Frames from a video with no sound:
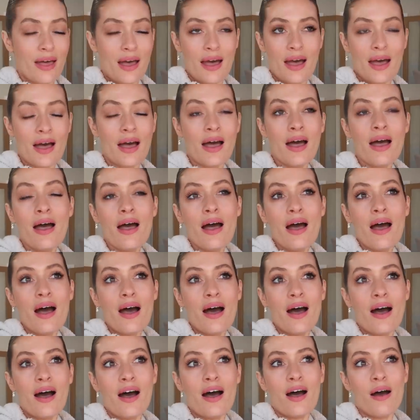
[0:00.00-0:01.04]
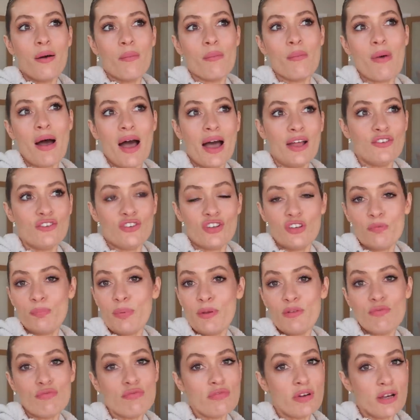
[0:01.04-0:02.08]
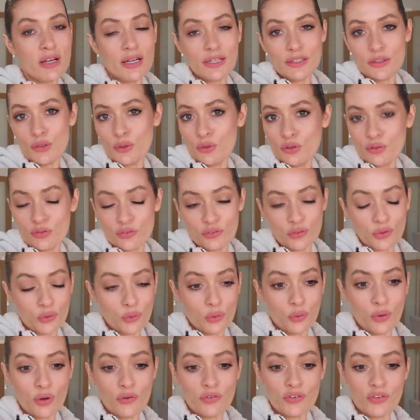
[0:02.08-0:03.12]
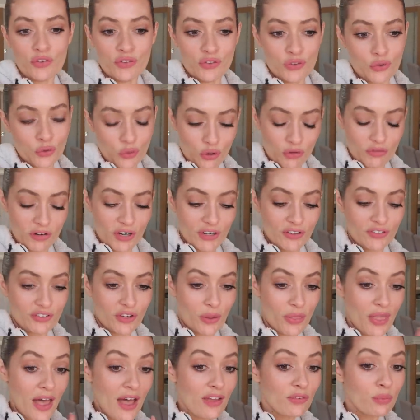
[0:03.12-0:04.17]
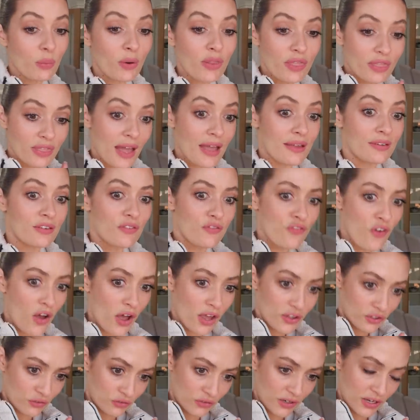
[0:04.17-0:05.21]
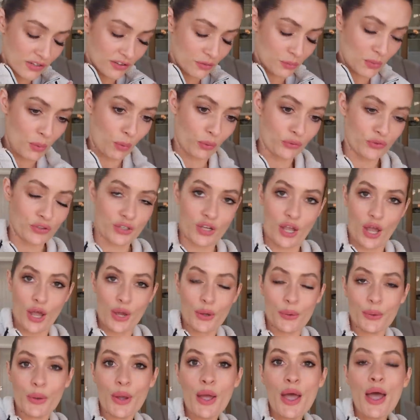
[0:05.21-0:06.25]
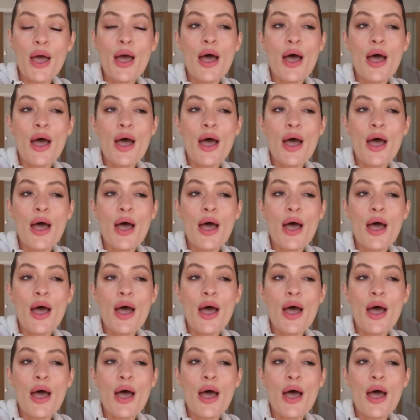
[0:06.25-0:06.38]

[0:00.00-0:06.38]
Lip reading: there, and just be really useful for storage. So that's one, that is the first reason we want to go.